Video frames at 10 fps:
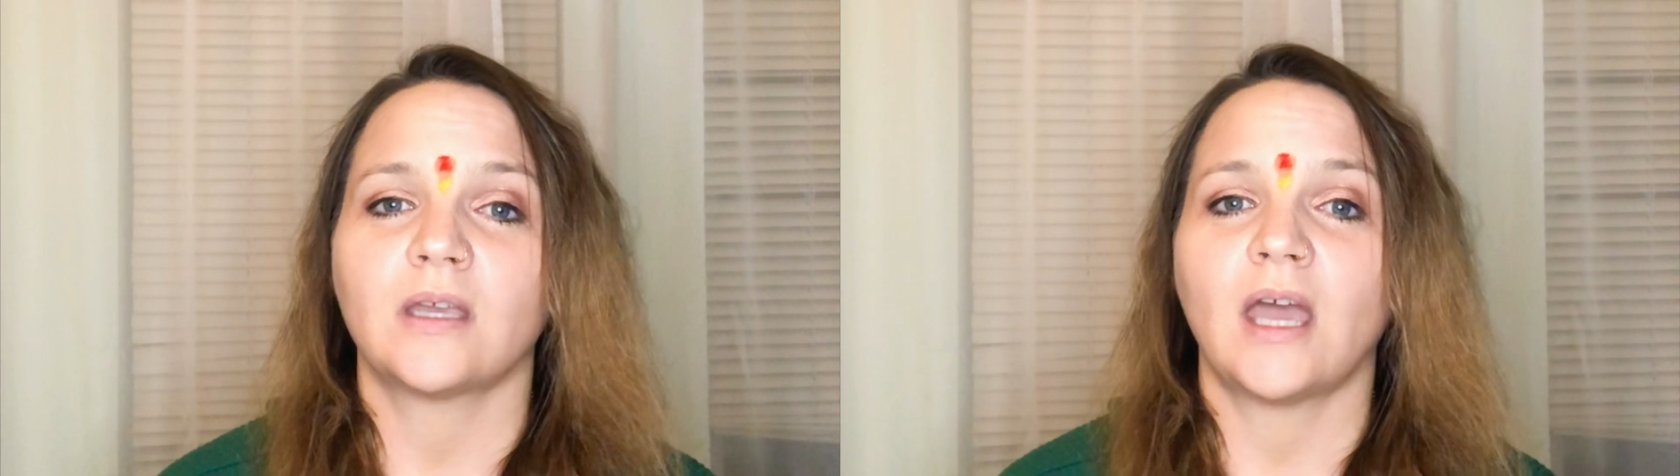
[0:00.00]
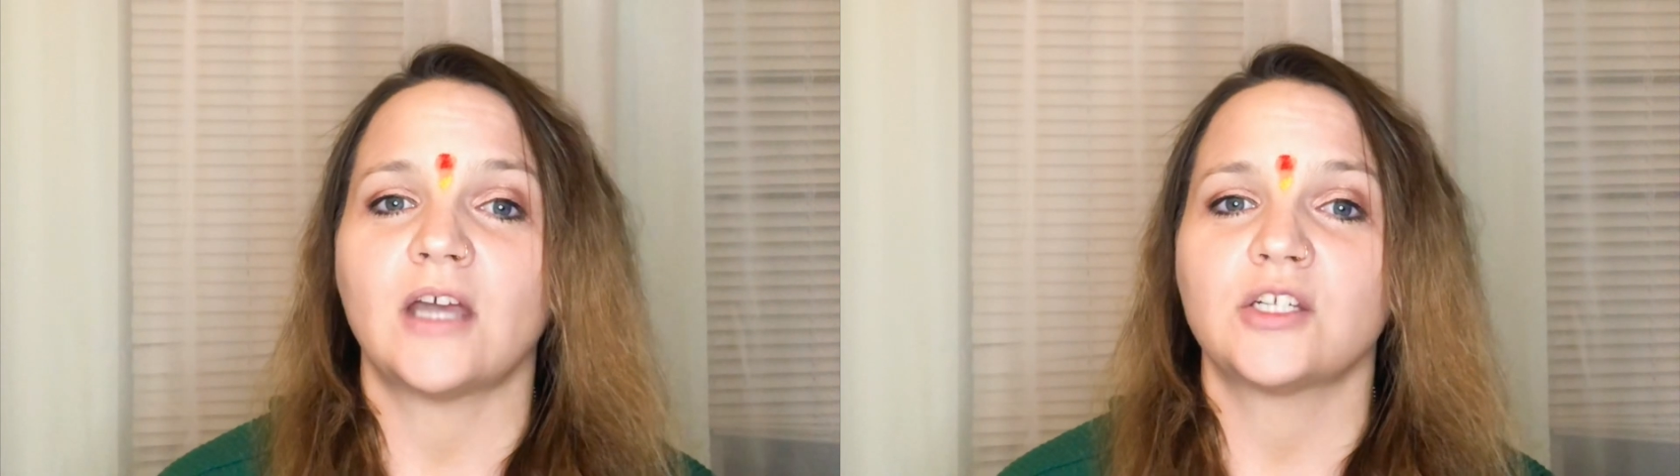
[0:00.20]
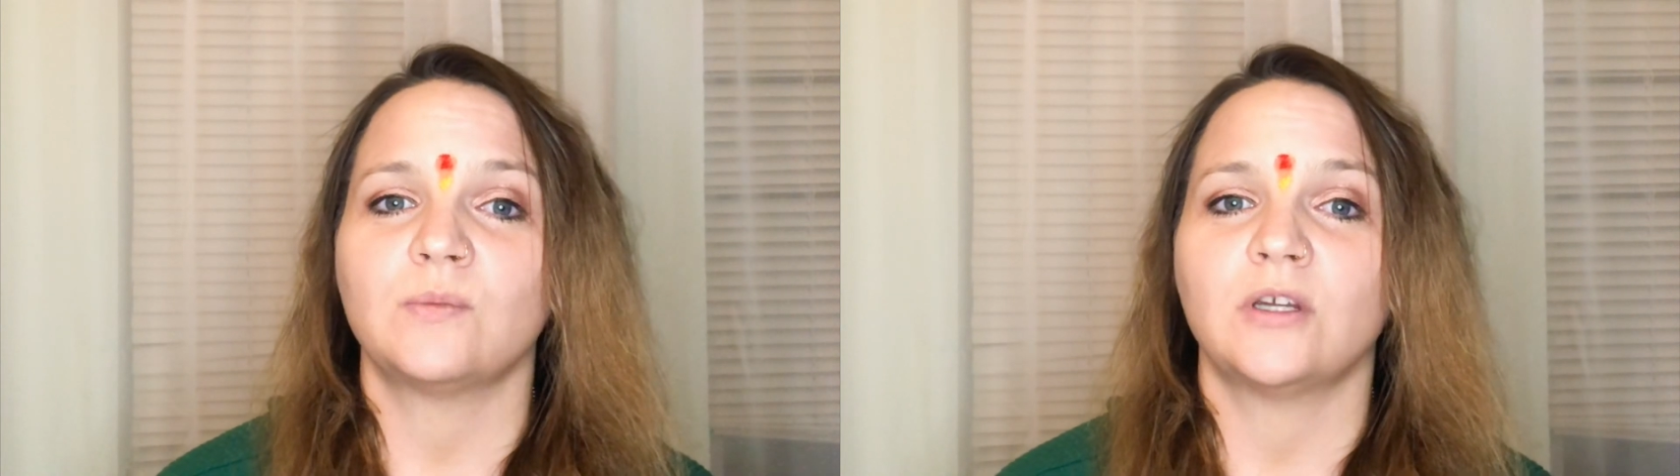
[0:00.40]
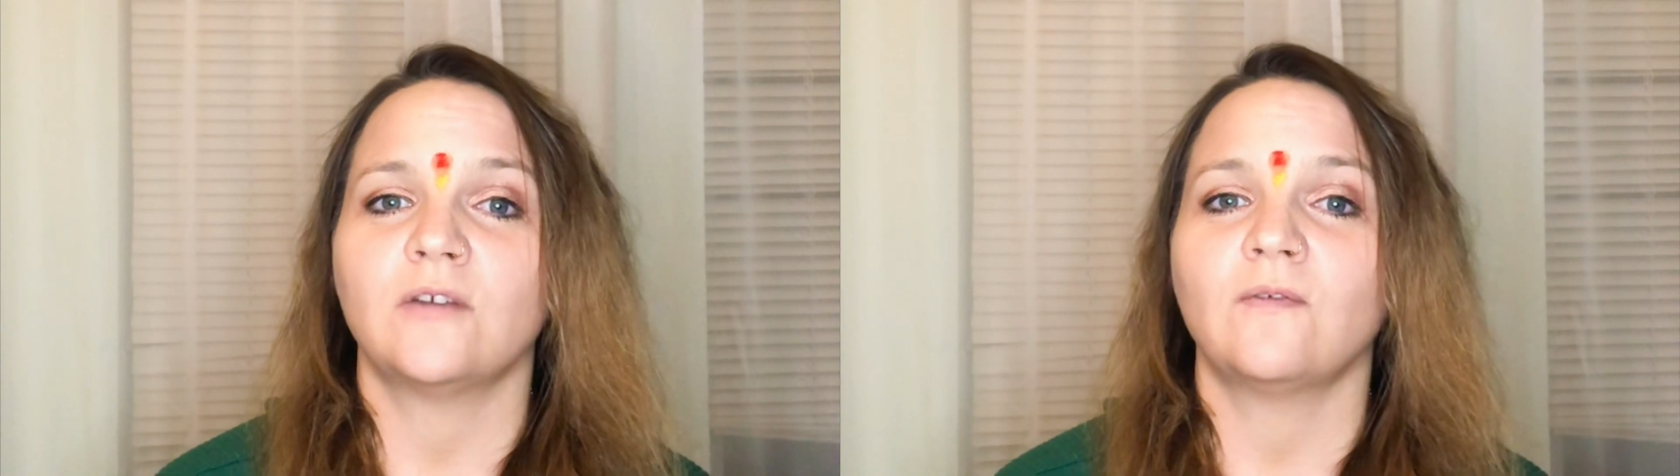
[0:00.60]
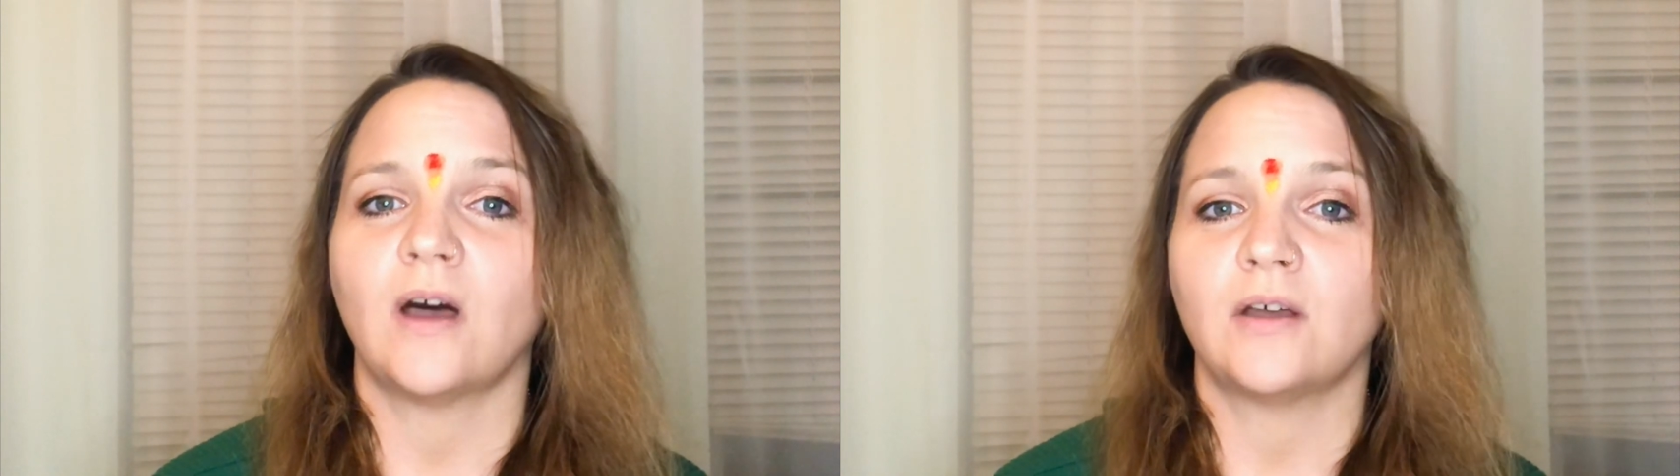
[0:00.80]
Kashmiri
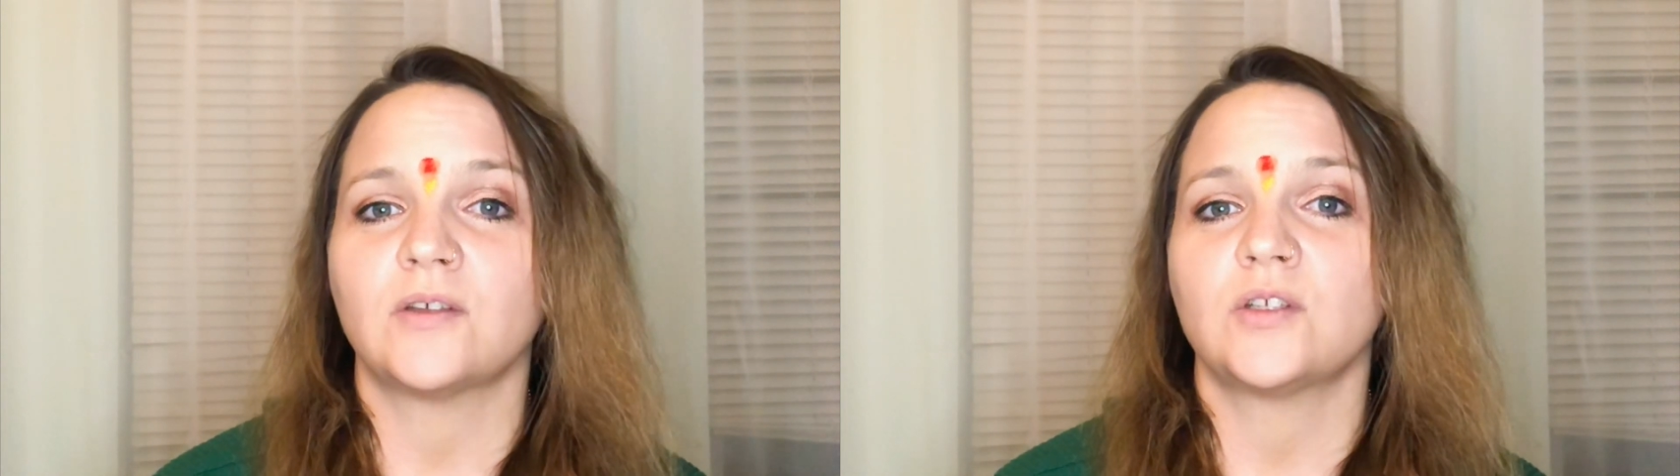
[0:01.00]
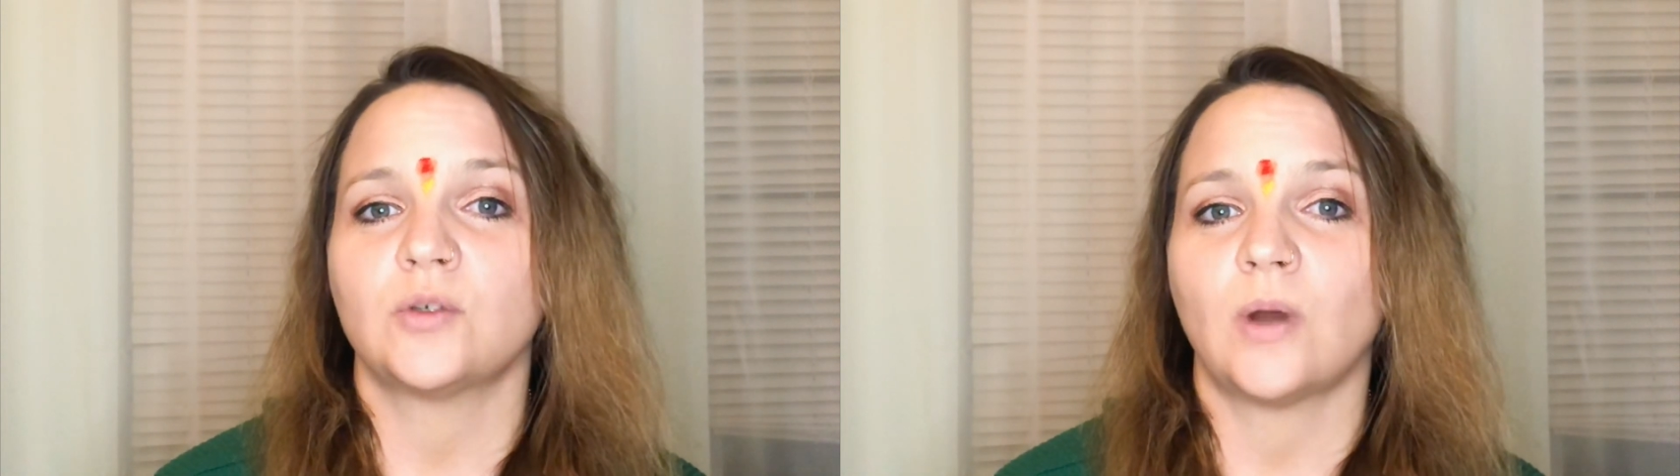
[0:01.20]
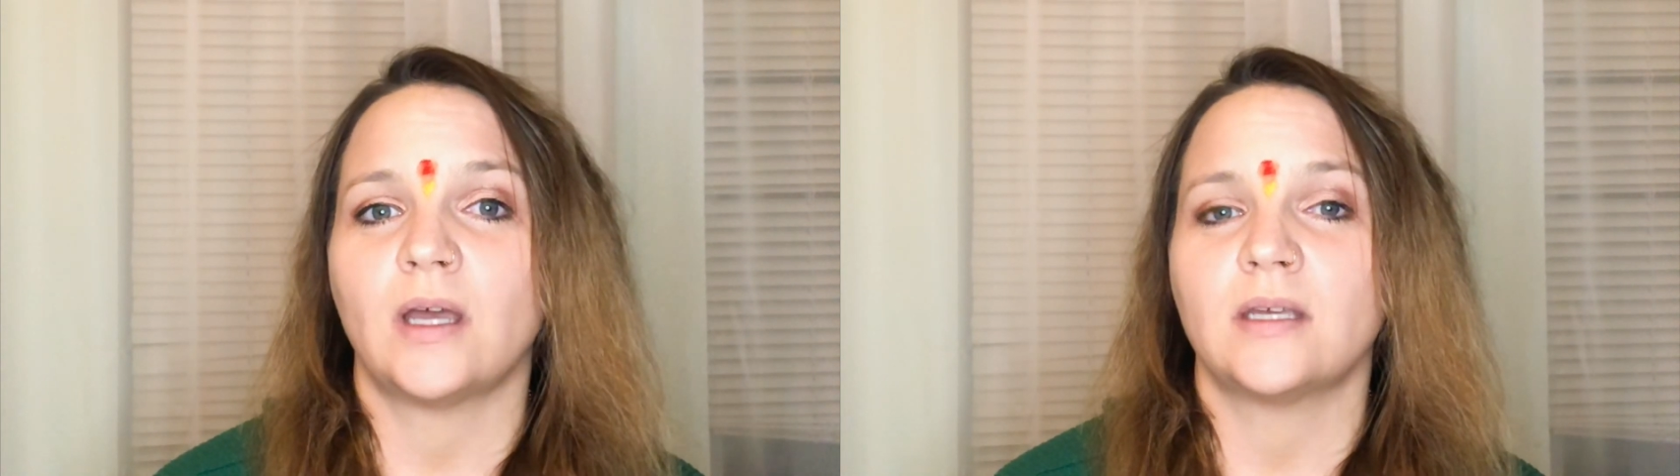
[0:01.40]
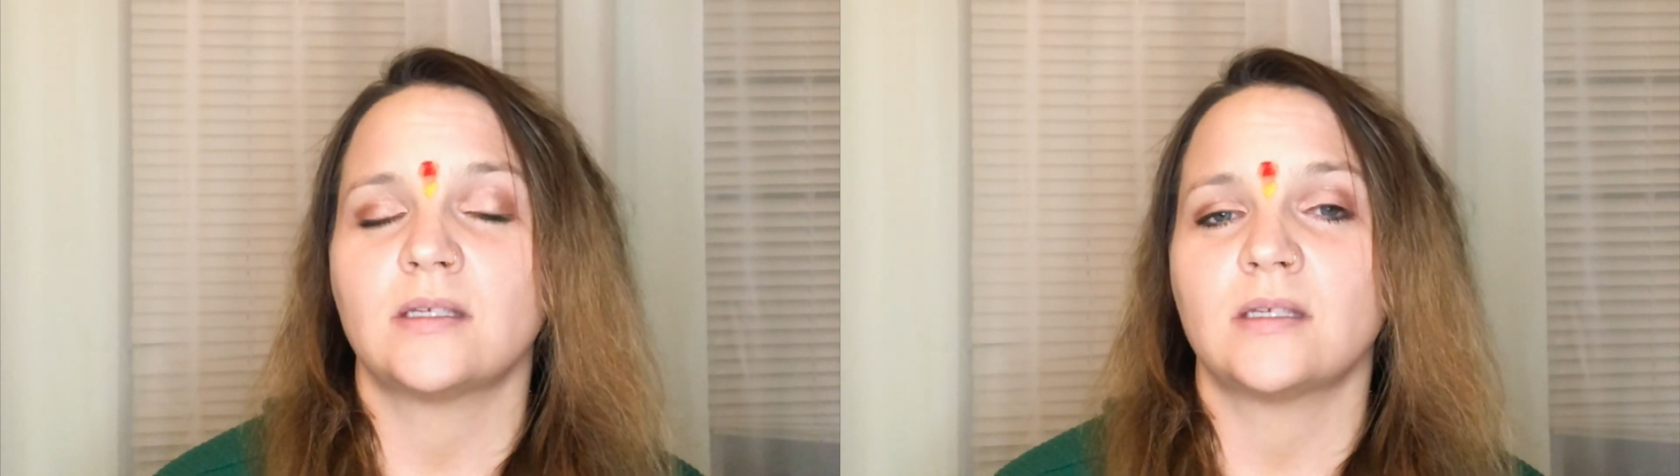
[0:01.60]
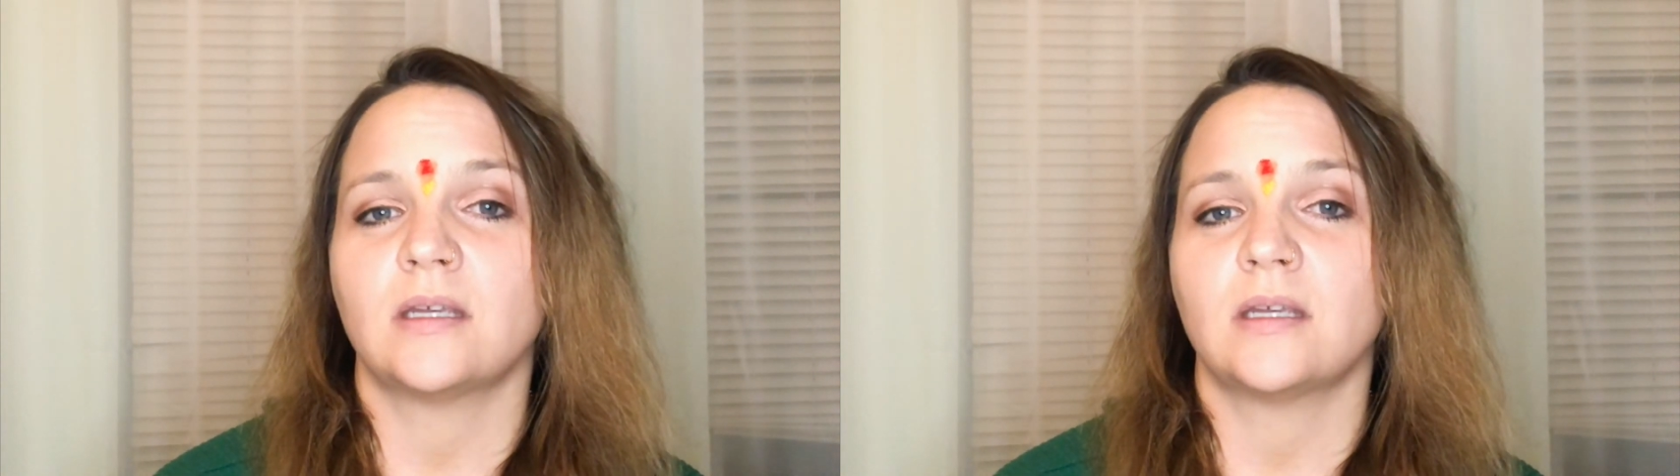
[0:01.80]
files twice,